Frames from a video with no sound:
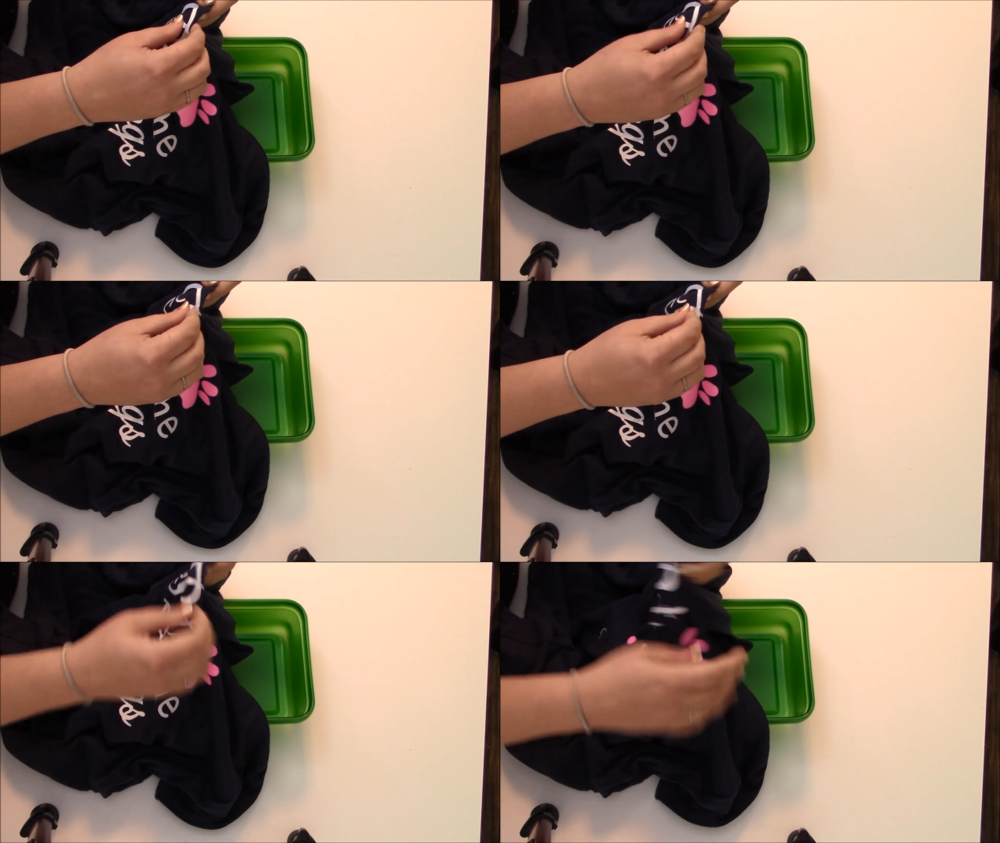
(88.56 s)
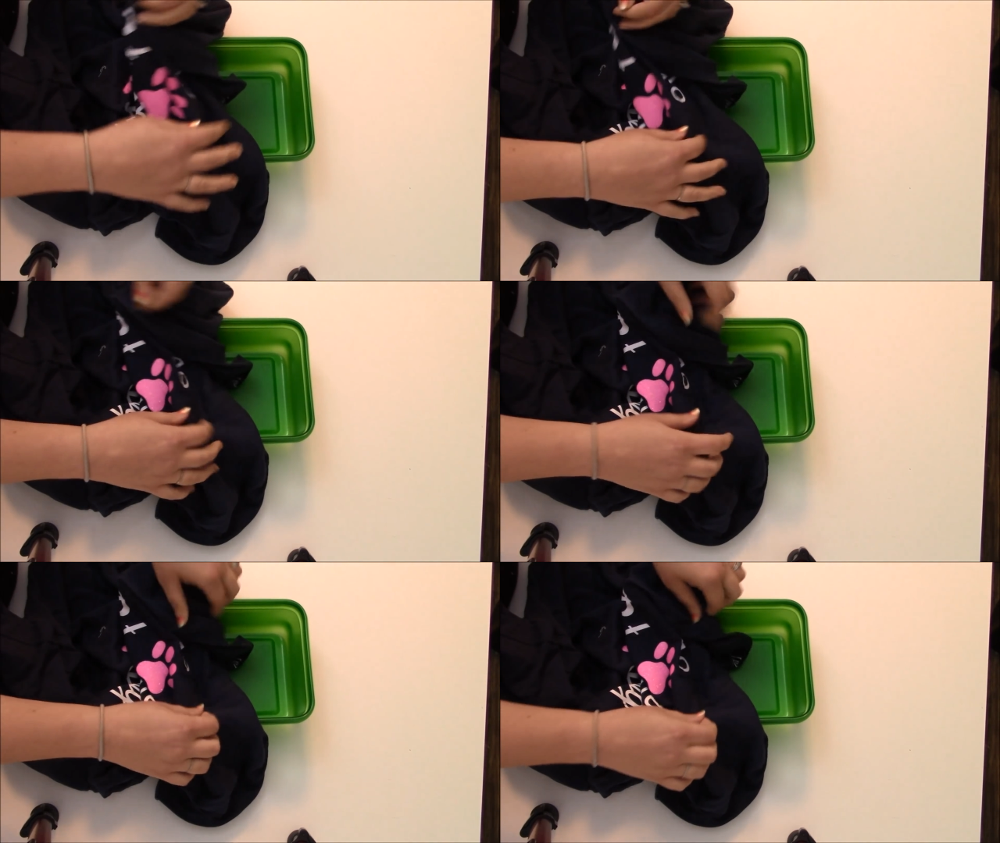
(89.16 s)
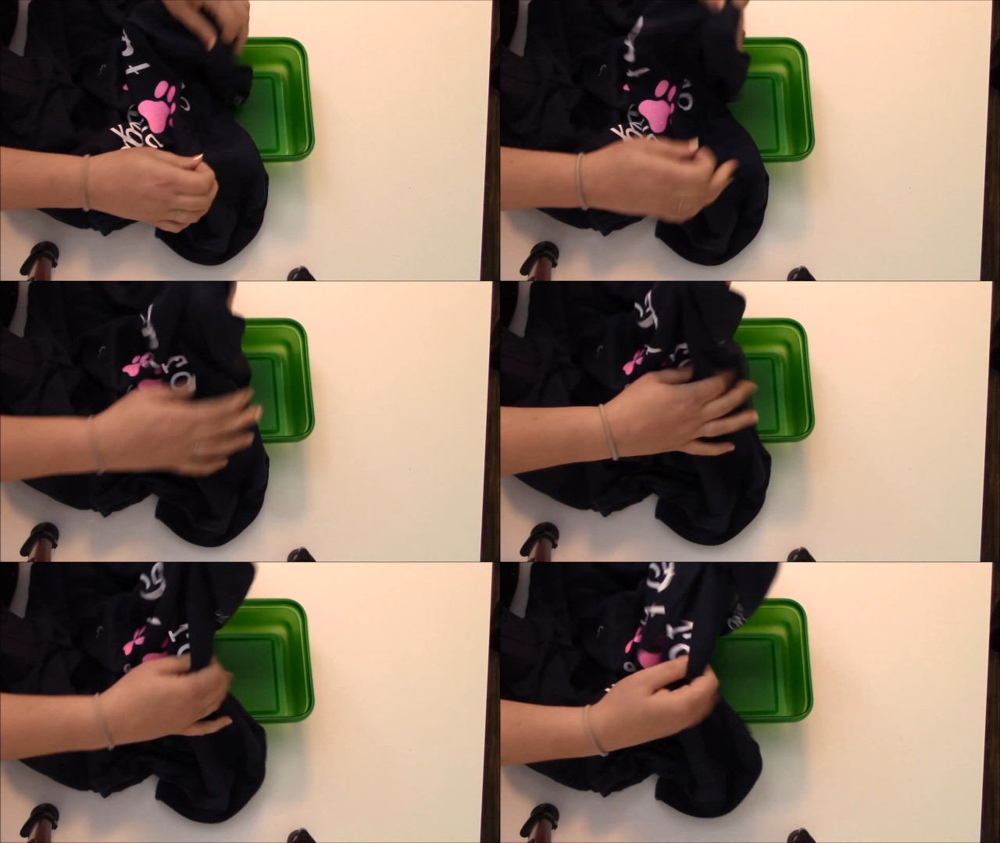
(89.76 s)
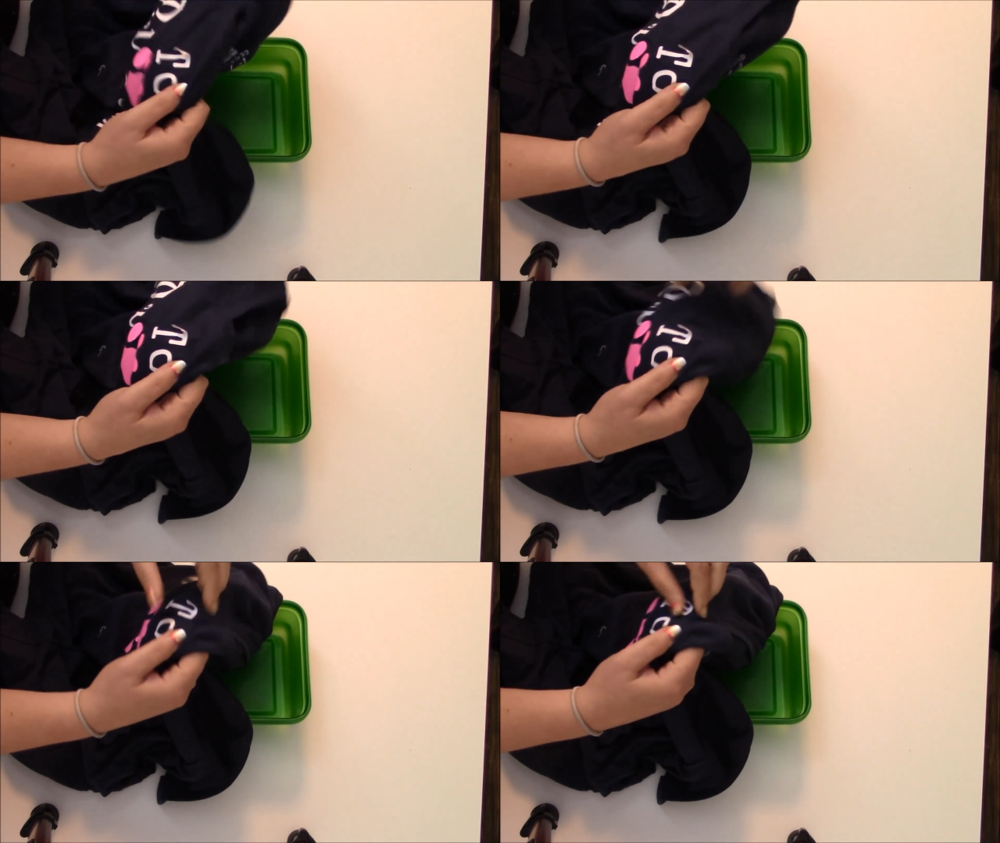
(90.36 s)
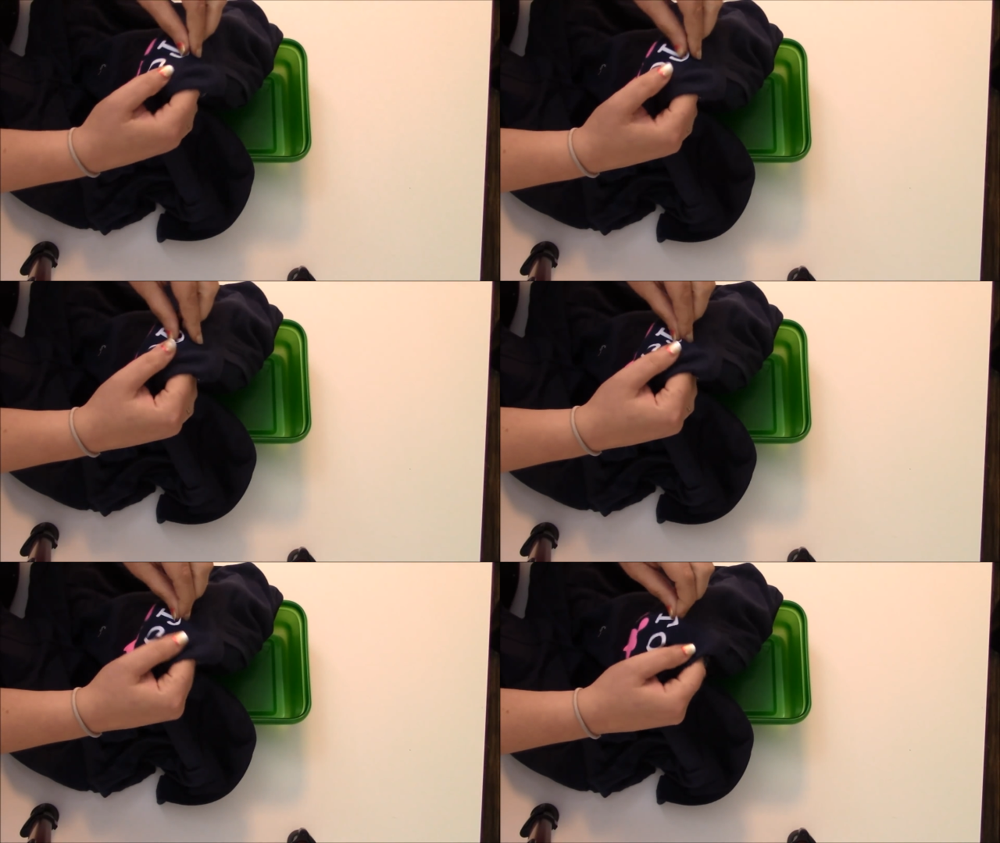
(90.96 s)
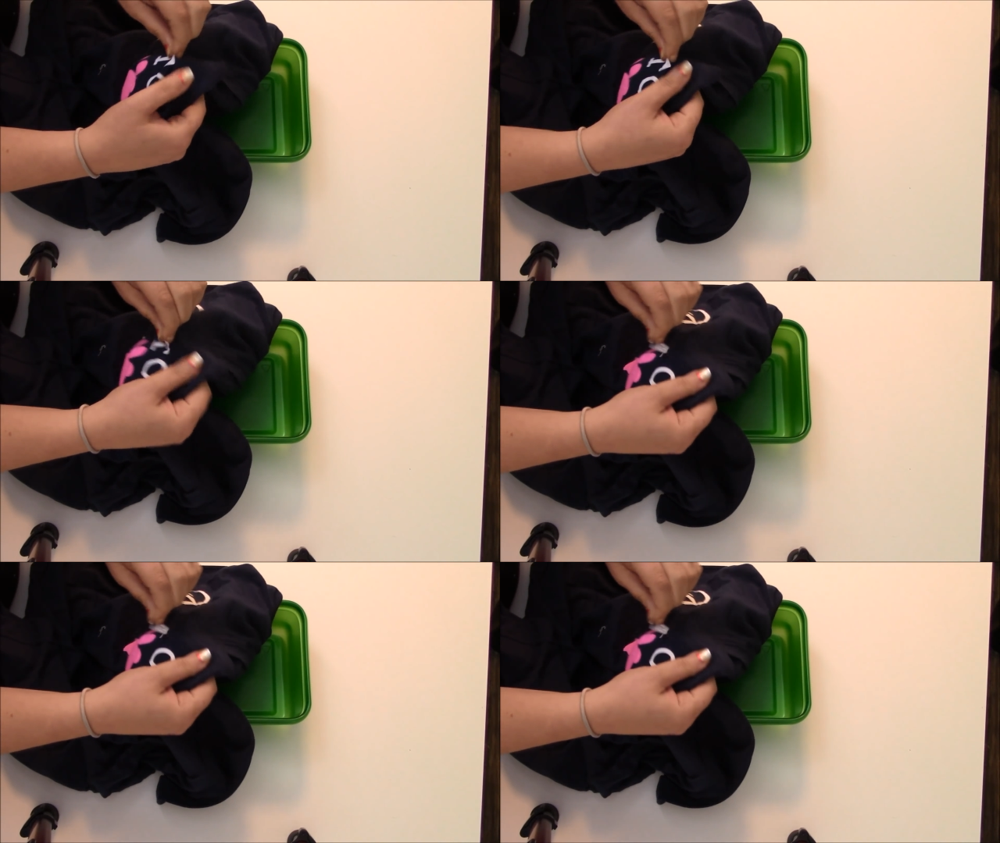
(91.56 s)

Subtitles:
[unreadable: no face in view]